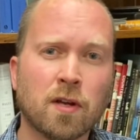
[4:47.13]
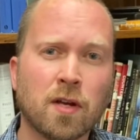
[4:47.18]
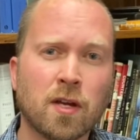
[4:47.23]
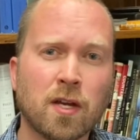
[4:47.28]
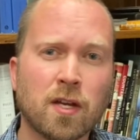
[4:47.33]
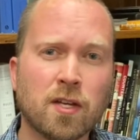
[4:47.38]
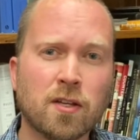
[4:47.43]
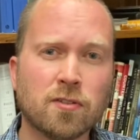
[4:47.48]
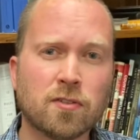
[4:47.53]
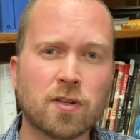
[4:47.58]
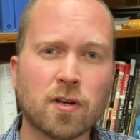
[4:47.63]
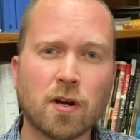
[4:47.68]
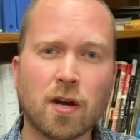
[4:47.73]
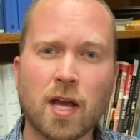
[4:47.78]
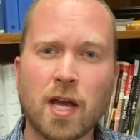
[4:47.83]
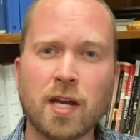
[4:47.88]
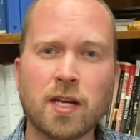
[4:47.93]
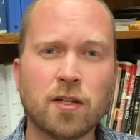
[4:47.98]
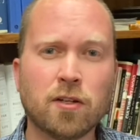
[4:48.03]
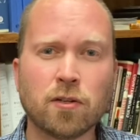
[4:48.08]
Is there
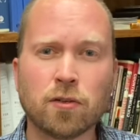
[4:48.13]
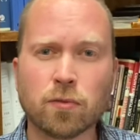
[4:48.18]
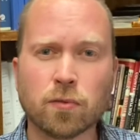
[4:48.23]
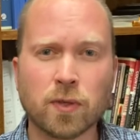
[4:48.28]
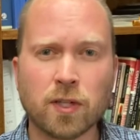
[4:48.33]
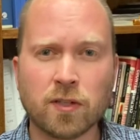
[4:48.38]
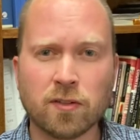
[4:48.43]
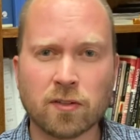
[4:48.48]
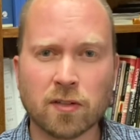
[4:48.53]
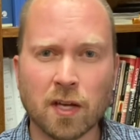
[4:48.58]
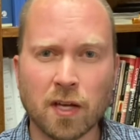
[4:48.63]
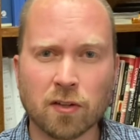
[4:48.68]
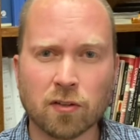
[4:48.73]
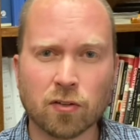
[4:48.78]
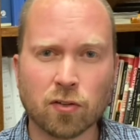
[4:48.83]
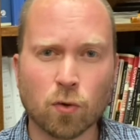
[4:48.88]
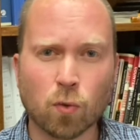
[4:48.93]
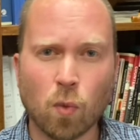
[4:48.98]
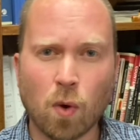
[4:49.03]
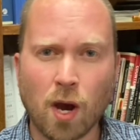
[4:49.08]
any good reason as
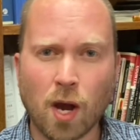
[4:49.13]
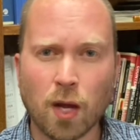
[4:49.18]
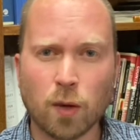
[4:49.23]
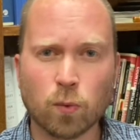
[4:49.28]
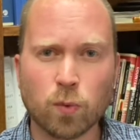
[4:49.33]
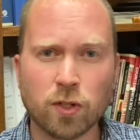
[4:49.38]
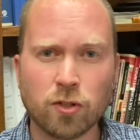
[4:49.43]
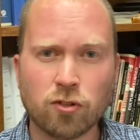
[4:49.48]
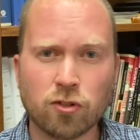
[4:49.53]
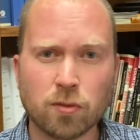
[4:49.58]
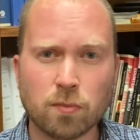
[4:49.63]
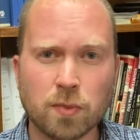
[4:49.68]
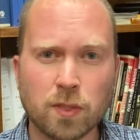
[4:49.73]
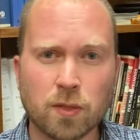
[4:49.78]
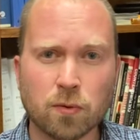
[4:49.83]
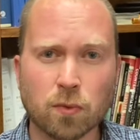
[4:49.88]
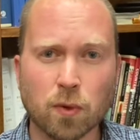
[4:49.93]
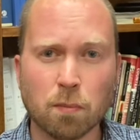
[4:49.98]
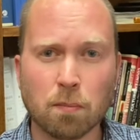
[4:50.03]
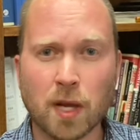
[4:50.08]
to why we should
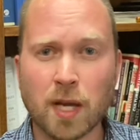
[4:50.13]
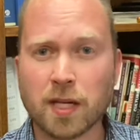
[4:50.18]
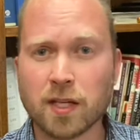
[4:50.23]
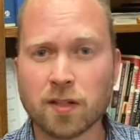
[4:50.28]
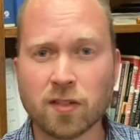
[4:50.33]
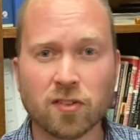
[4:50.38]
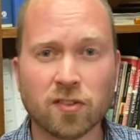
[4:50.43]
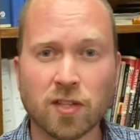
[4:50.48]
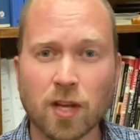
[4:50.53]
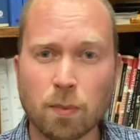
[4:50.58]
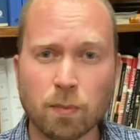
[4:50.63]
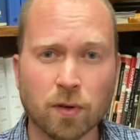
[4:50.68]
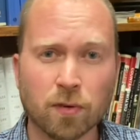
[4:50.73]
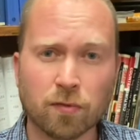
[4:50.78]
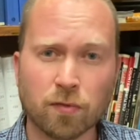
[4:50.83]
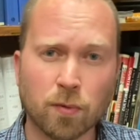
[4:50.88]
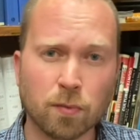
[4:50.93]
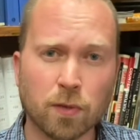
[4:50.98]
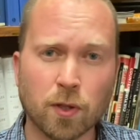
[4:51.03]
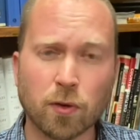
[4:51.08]
be remaining
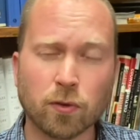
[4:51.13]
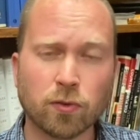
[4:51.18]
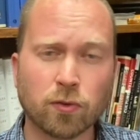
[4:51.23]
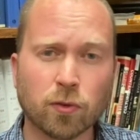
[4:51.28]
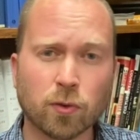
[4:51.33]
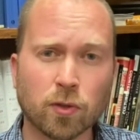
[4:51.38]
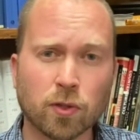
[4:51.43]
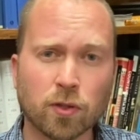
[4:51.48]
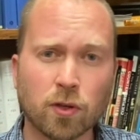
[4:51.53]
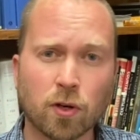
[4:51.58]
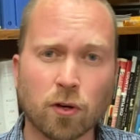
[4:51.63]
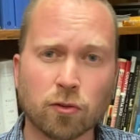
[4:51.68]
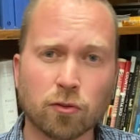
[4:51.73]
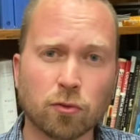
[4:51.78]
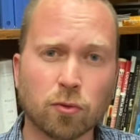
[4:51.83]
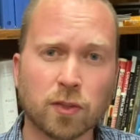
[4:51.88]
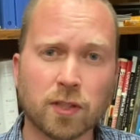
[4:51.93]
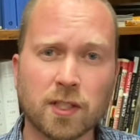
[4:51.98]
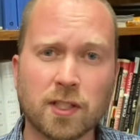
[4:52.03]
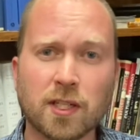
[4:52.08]
separate from those who are
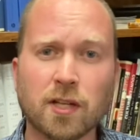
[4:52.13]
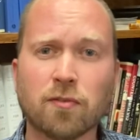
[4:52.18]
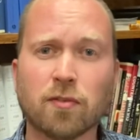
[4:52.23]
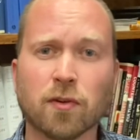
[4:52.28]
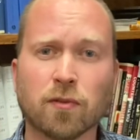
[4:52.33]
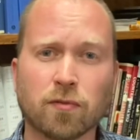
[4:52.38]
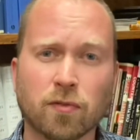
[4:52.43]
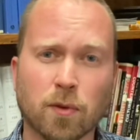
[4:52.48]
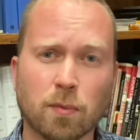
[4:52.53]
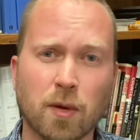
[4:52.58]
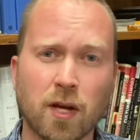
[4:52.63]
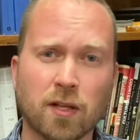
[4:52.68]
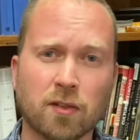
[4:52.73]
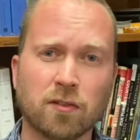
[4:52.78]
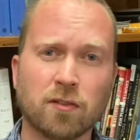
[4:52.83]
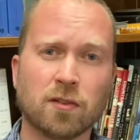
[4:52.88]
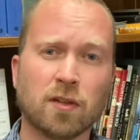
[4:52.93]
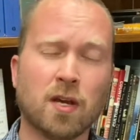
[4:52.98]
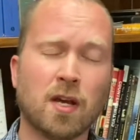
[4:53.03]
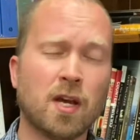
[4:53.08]
culturally different from
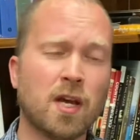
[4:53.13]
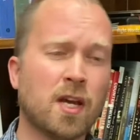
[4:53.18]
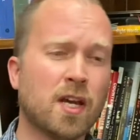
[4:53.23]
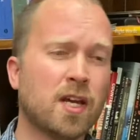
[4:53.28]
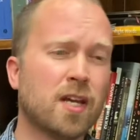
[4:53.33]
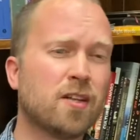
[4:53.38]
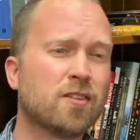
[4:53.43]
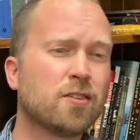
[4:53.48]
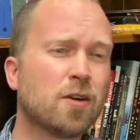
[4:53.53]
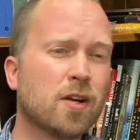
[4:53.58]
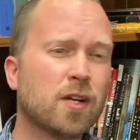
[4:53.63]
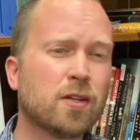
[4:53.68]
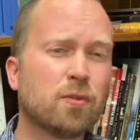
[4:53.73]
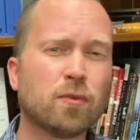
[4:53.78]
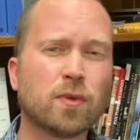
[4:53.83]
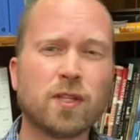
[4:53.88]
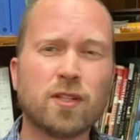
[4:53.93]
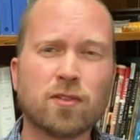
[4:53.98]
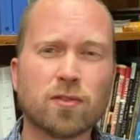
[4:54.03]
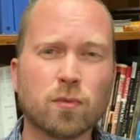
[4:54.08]
us? Is there any
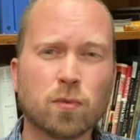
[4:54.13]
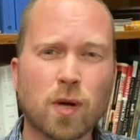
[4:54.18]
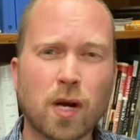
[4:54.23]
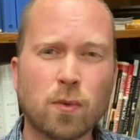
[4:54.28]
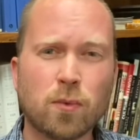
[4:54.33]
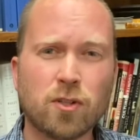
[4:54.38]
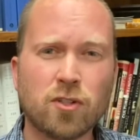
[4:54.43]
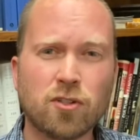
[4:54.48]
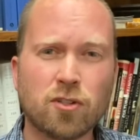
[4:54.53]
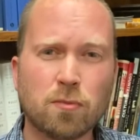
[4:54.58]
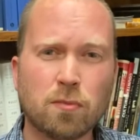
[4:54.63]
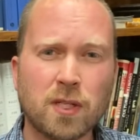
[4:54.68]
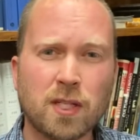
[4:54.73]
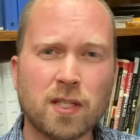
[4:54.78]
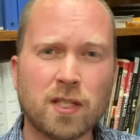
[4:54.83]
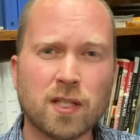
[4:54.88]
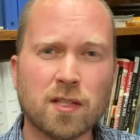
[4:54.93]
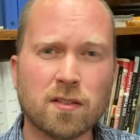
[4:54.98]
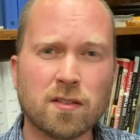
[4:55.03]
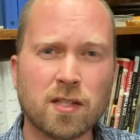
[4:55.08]
reason why we should be
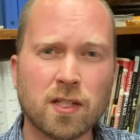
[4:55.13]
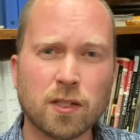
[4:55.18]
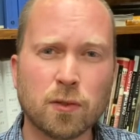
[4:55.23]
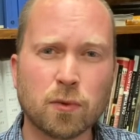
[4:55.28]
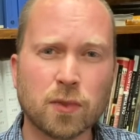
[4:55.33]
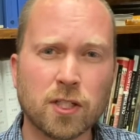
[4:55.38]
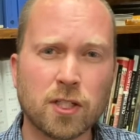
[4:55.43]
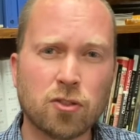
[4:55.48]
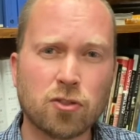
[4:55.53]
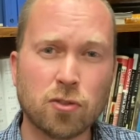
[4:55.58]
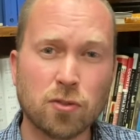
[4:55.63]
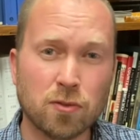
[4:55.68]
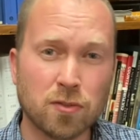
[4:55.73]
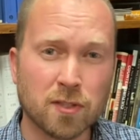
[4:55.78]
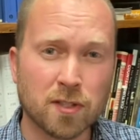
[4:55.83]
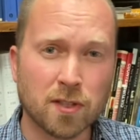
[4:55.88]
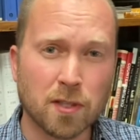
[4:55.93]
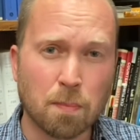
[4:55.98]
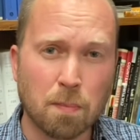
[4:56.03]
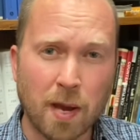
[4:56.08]
continually
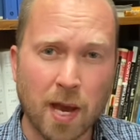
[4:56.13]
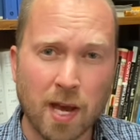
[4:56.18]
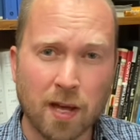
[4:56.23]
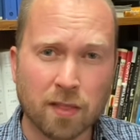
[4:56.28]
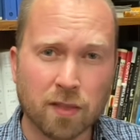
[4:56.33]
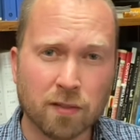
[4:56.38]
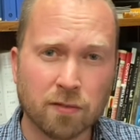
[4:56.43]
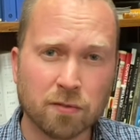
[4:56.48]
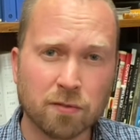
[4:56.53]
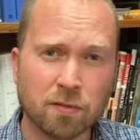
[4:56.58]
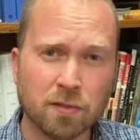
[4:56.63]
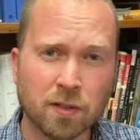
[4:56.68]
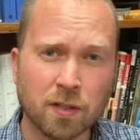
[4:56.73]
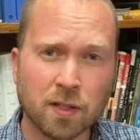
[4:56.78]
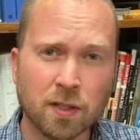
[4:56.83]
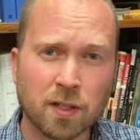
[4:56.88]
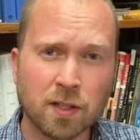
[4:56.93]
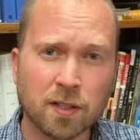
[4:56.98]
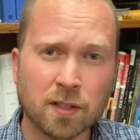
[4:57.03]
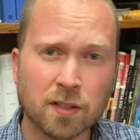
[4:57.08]
choosing the path of
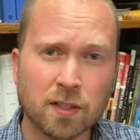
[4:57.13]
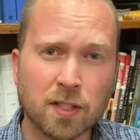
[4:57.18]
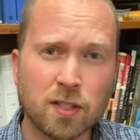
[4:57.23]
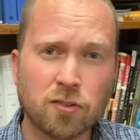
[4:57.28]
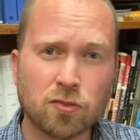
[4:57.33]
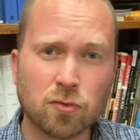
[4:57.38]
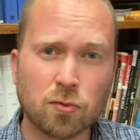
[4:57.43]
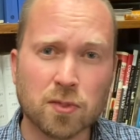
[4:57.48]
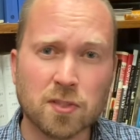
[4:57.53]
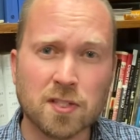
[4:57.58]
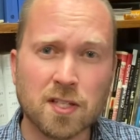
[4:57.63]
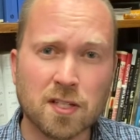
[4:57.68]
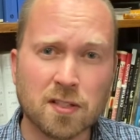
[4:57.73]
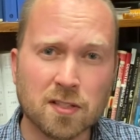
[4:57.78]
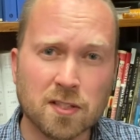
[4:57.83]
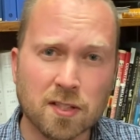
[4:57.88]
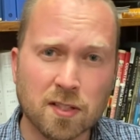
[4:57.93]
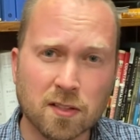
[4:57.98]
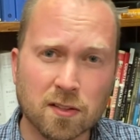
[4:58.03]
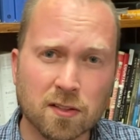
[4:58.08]
least
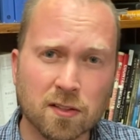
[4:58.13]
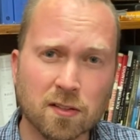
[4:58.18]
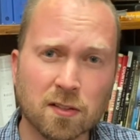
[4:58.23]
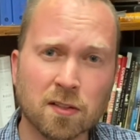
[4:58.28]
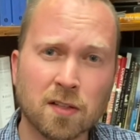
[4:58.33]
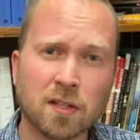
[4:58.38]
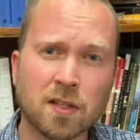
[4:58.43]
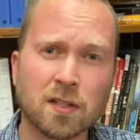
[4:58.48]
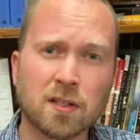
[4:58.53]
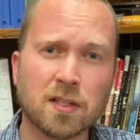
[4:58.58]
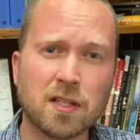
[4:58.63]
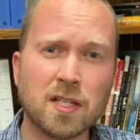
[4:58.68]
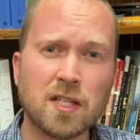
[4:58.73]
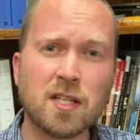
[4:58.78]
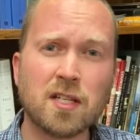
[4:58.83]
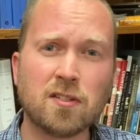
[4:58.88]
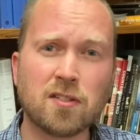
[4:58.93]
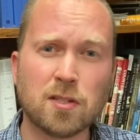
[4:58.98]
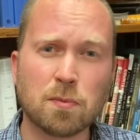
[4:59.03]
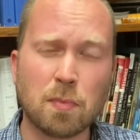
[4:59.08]
resistance, the
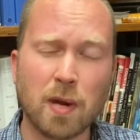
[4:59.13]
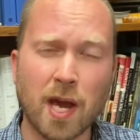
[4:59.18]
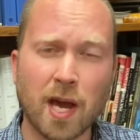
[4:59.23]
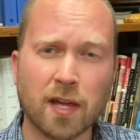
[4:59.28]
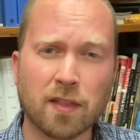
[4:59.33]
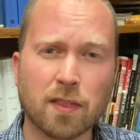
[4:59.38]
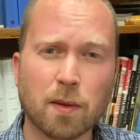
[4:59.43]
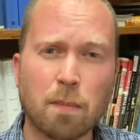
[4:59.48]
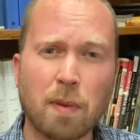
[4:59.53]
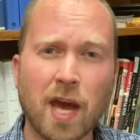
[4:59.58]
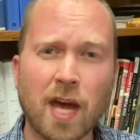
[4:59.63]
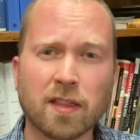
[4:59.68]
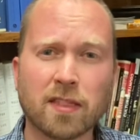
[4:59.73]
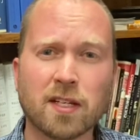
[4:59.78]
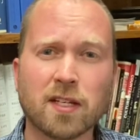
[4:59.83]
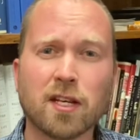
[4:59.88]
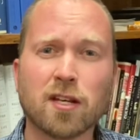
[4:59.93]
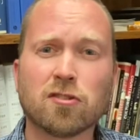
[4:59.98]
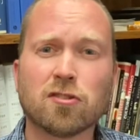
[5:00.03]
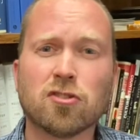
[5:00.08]
easy path, the path
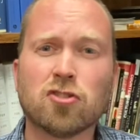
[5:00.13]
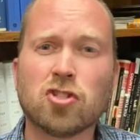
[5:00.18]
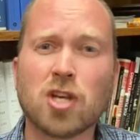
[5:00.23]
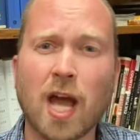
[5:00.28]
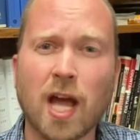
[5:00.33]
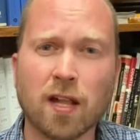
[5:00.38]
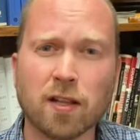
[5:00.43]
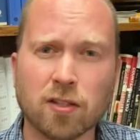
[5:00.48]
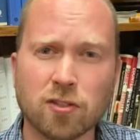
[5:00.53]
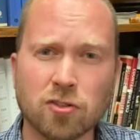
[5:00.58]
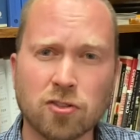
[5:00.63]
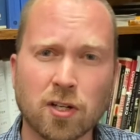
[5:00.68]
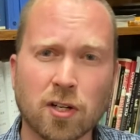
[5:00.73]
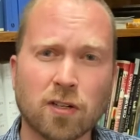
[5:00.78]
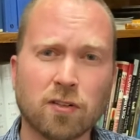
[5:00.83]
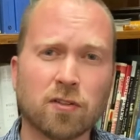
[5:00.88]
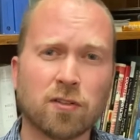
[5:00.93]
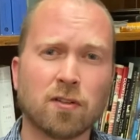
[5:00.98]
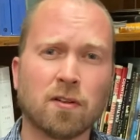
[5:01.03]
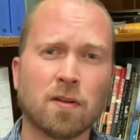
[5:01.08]
that doesn't challenge us?